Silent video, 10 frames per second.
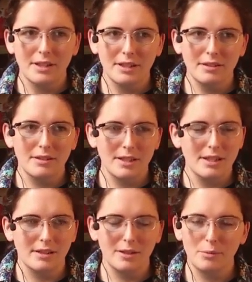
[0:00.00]
and
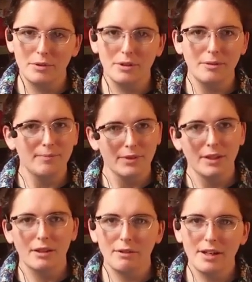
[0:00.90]
he ended up with a
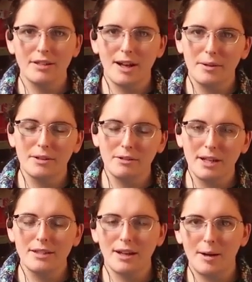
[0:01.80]
Grant
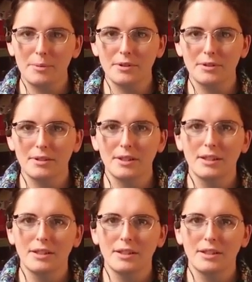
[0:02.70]
Thompson